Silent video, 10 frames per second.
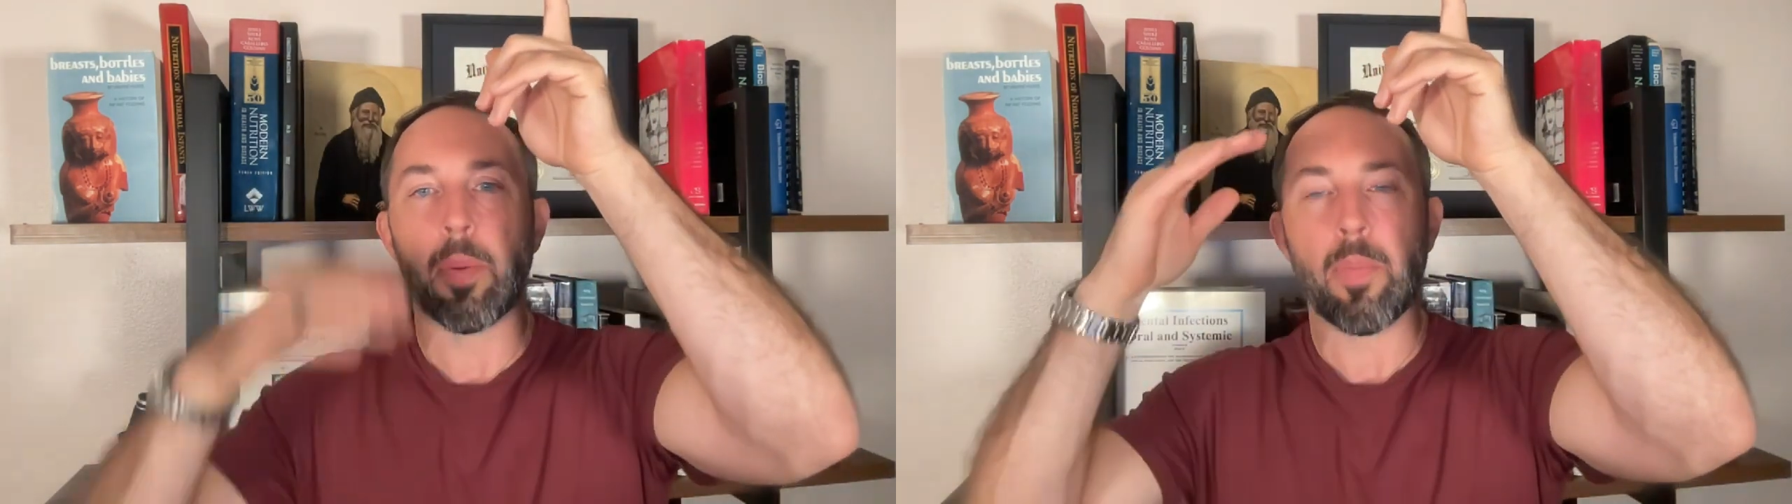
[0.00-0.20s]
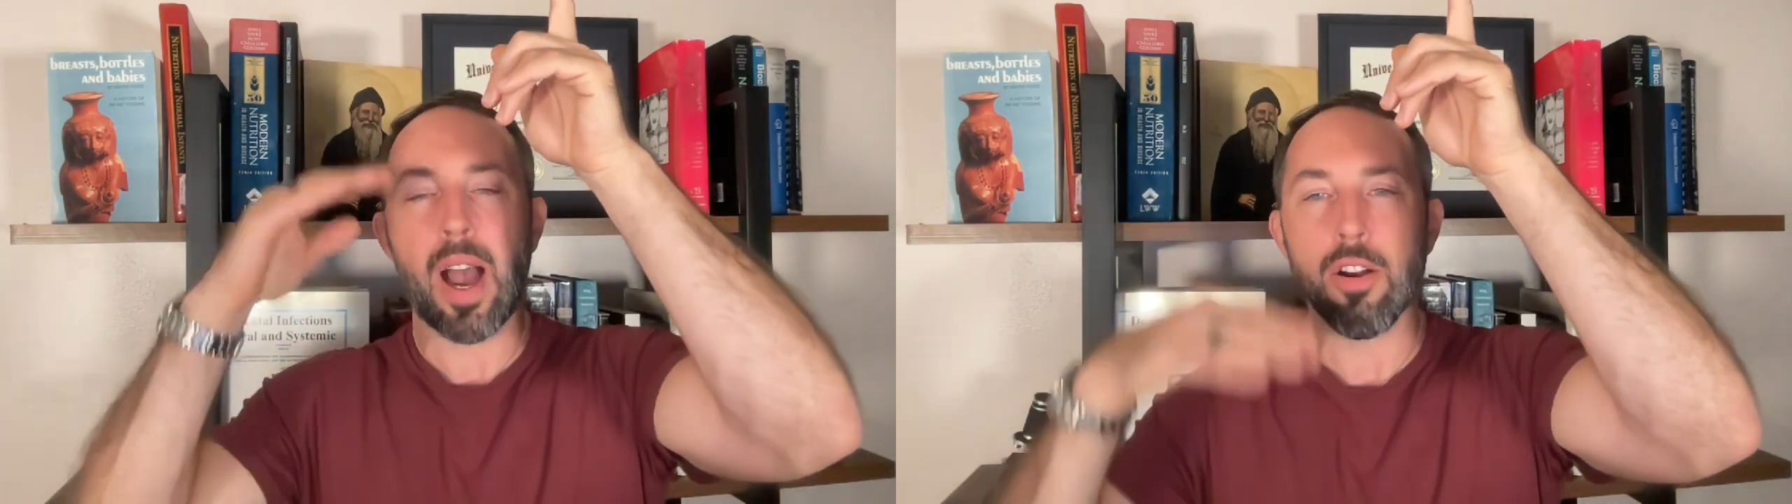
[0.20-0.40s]

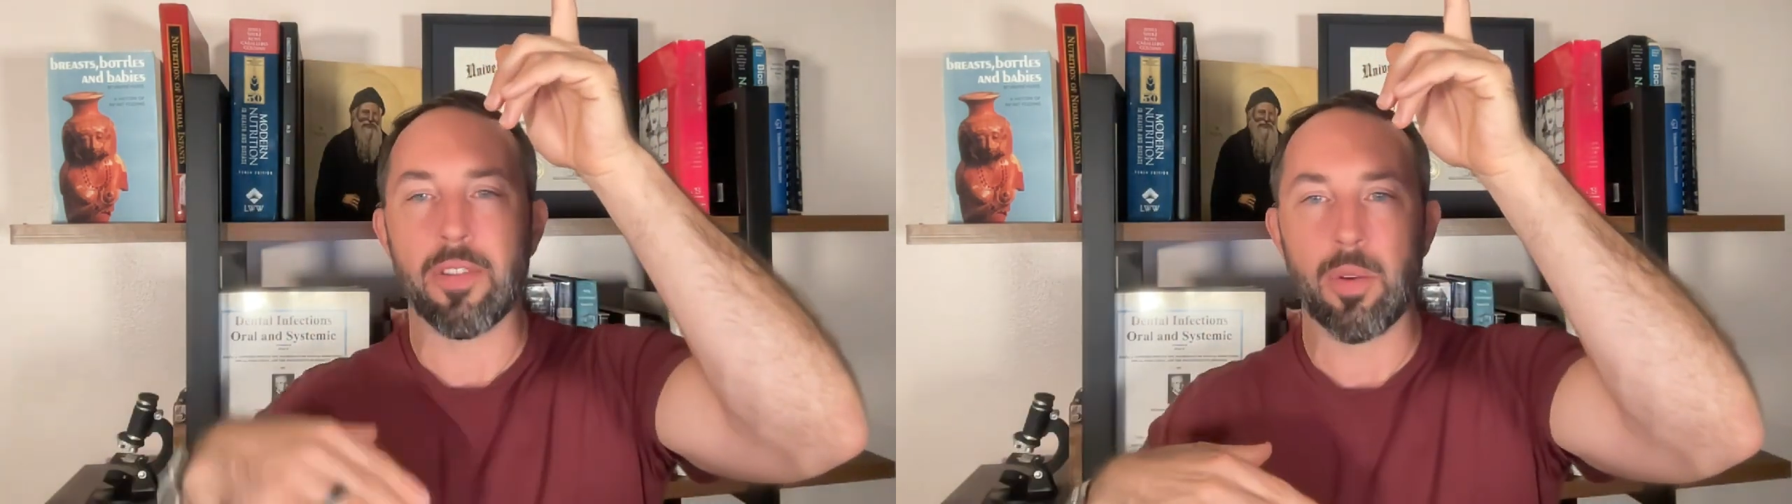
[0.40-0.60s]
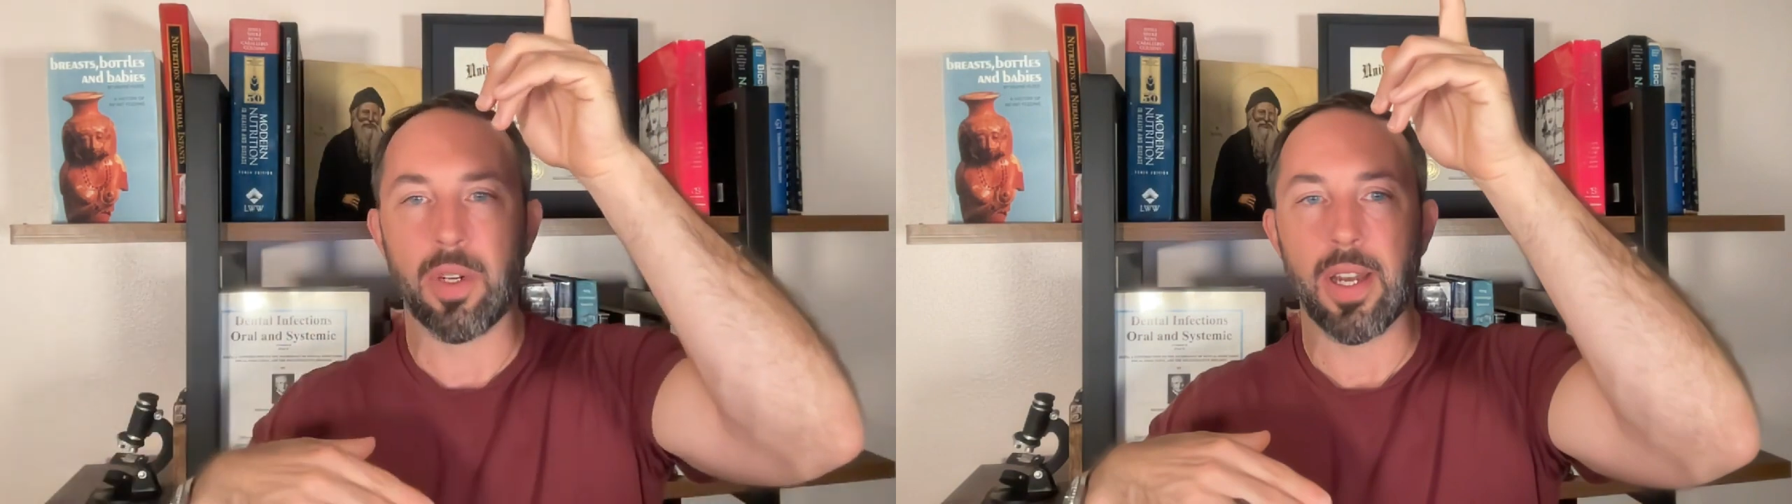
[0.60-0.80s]
but
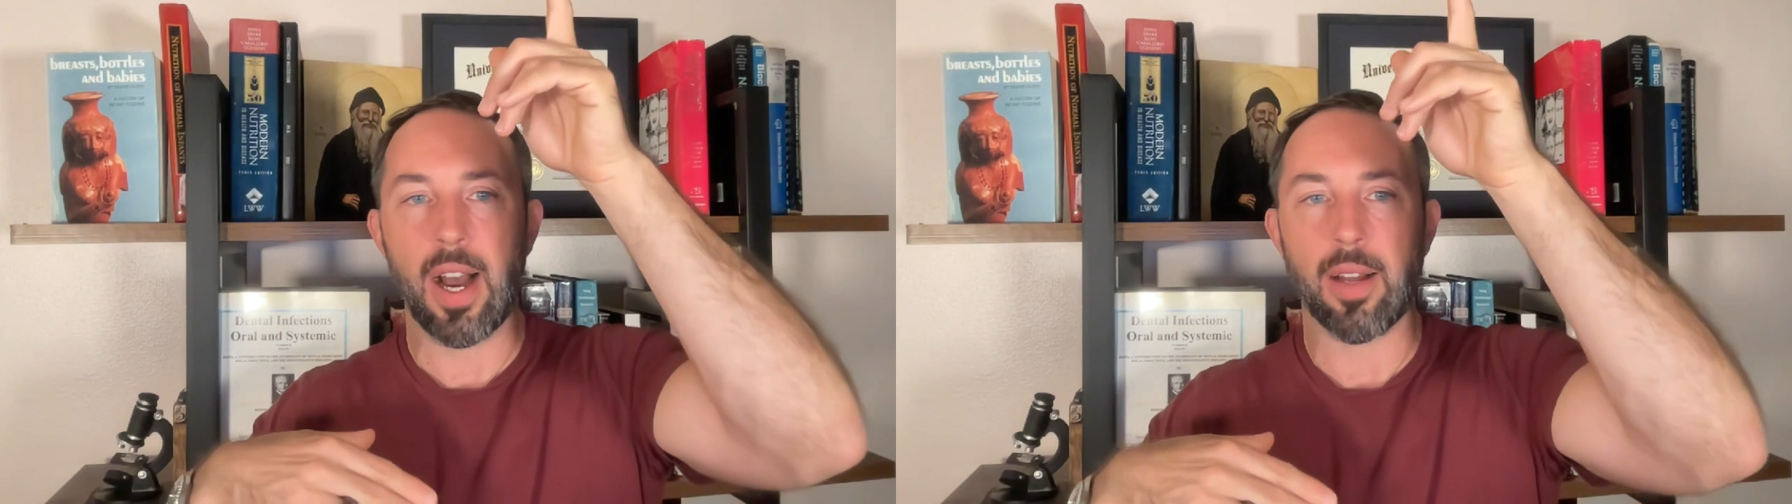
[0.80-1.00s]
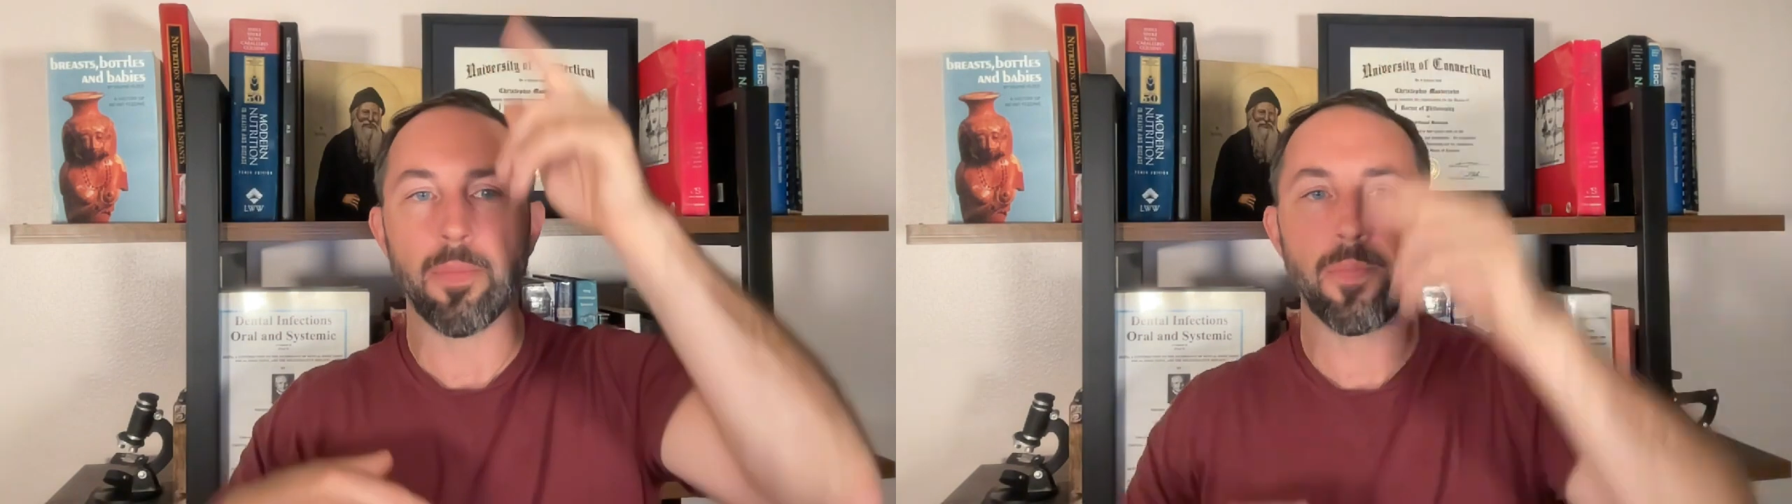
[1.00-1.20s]
pyruvate would
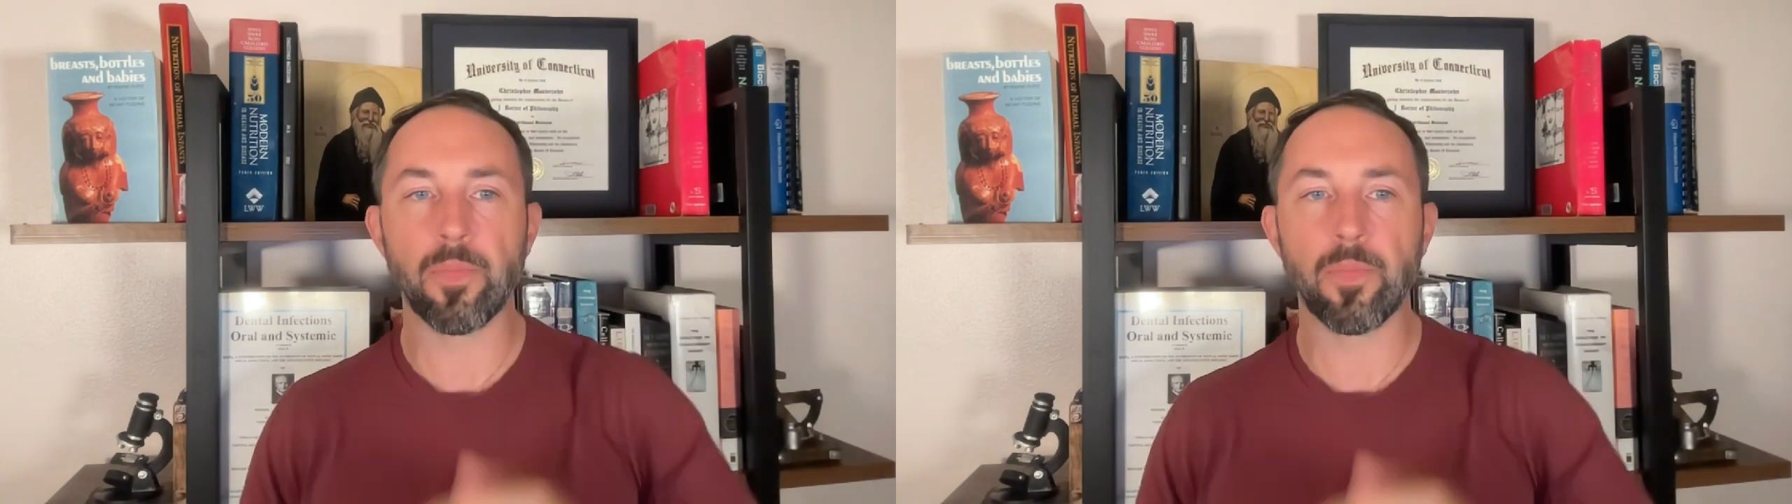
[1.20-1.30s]
not.